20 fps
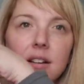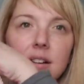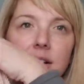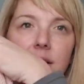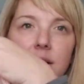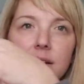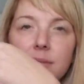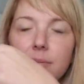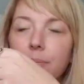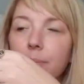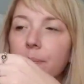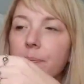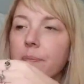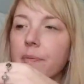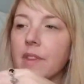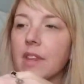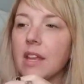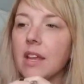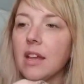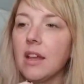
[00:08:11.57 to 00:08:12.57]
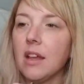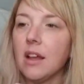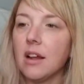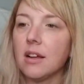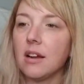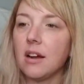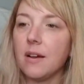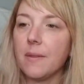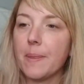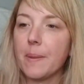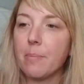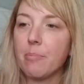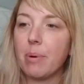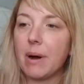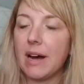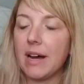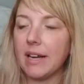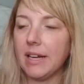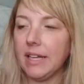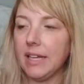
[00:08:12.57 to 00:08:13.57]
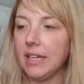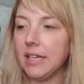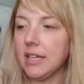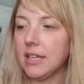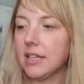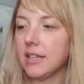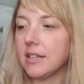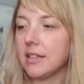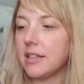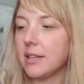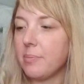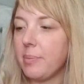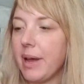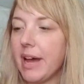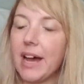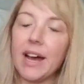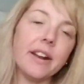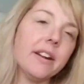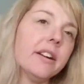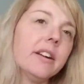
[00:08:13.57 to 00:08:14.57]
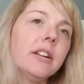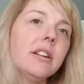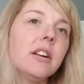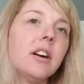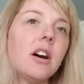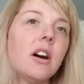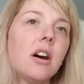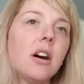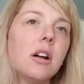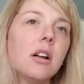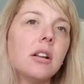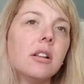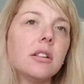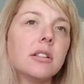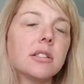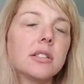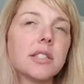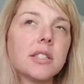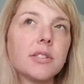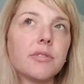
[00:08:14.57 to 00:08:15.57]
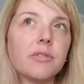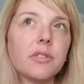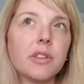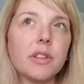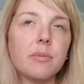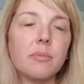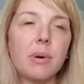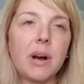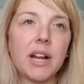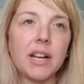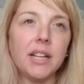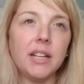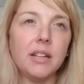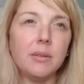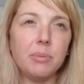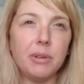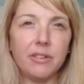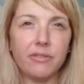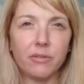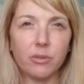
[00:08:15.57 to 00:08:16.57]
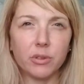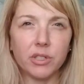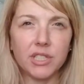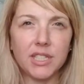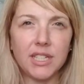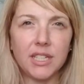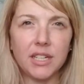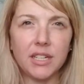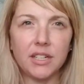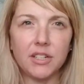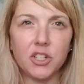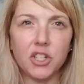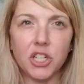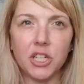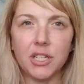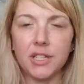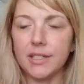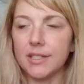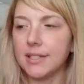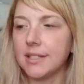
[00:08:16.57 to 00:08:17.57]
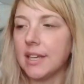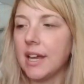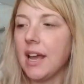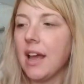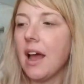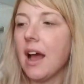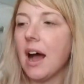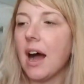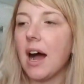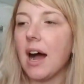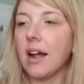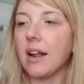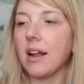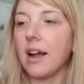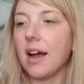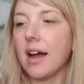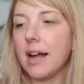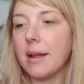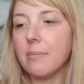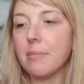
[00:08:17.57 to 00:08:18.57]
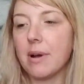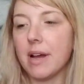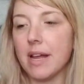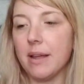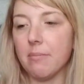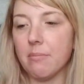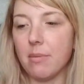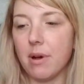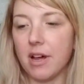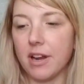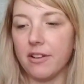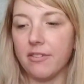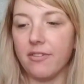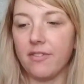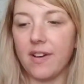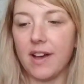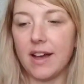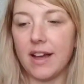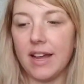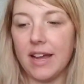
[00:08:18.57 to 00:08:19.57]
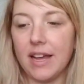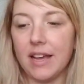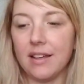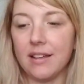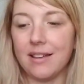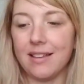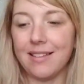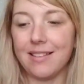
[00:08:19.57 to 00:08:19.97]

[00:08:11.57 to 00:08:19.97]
on the body. The pattern calls for the body to be 14 inches. I might modify